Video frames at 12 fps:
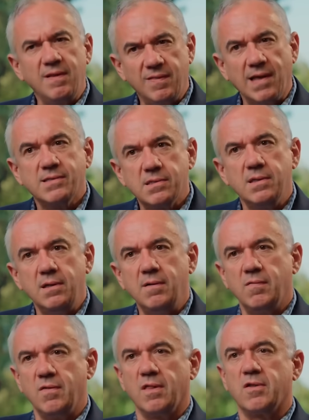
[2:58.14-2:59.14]
that's the
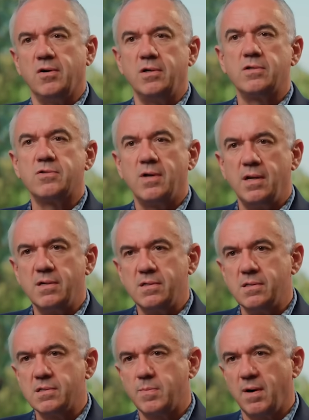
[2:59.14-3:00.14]
third trend in
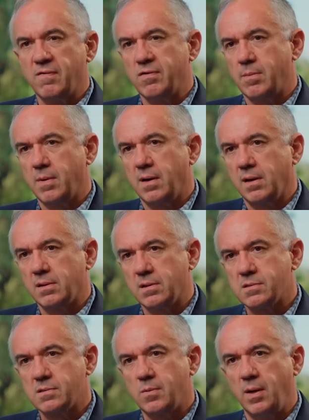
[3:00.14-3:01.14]
the smartphone market
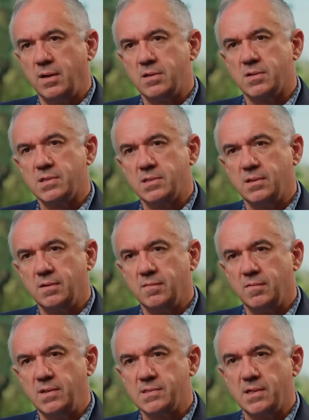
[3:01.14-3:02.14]
that's quite interesting
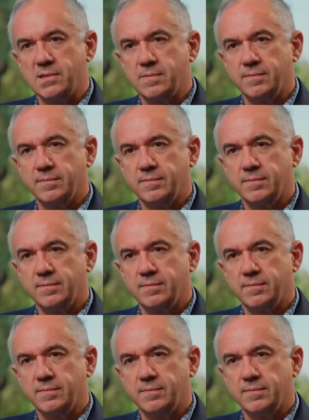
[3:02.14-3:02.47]
these days.